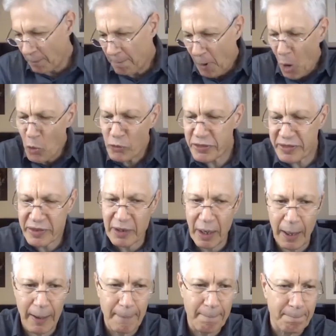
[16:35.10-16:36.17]
both
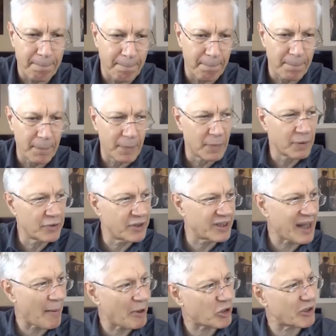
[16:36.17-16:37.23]
uh, the
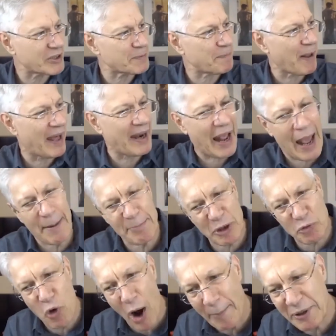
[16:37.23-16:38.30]
Democrats' plan and
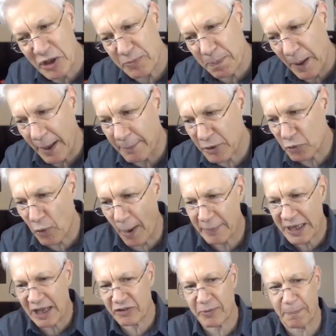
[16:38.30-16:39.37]
Mitt Romney's plan, Mitt
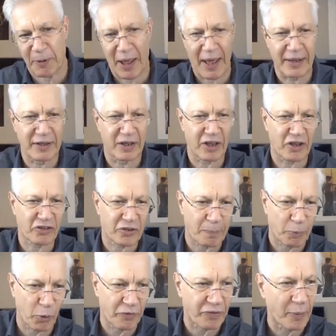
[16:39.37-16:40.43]
Romney has a plan that has
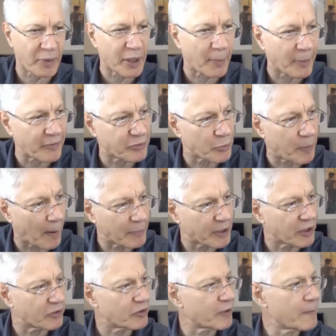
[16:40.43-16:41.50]
support from a number of
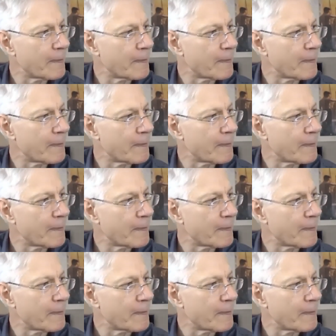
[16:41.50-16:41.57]
Republicans.